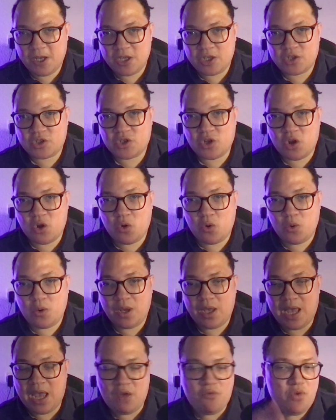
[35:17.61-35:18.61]
So
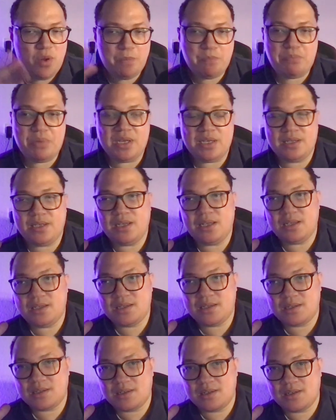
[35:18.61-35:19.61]
every
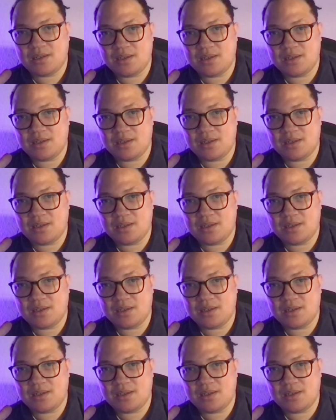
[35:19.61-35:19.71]
business,